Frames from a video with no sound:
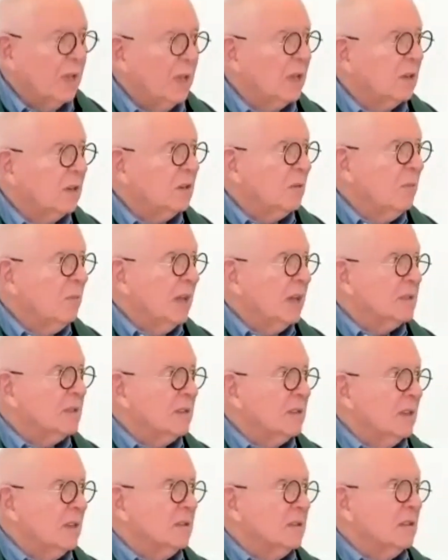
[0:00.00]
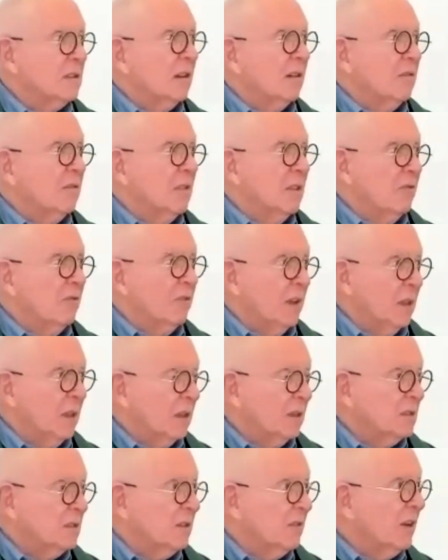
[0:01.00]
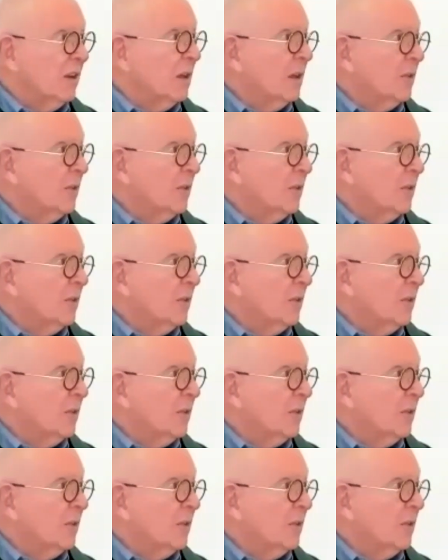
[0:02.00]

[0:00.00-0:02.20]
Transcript: begin to make sense of the feelings of